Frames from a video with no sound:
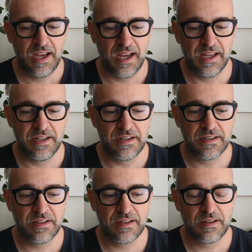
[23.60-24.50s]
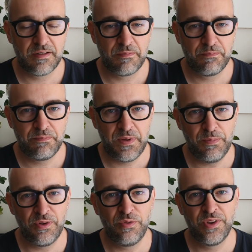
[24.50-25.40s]
And
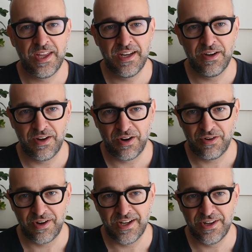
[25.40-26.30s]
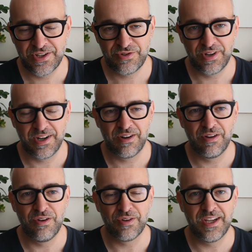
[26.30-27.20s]
people within our industry are
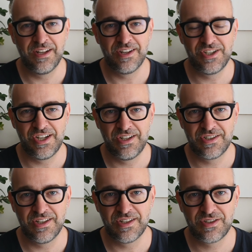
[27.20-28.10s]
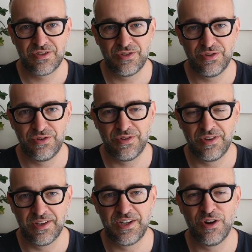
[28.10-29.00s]
looking to change this to
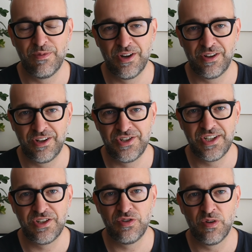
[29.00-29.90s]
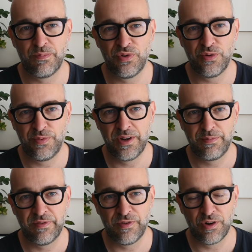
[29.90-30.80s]
the terminology to appropriate
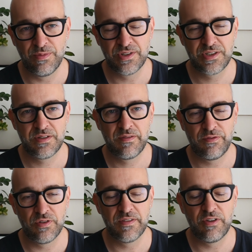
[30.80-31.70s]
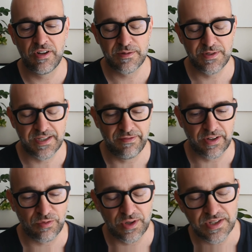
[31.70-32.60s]
performance for a very
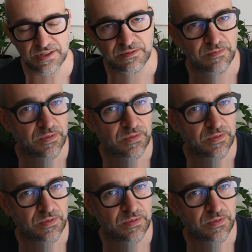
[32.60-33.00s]
specific reason.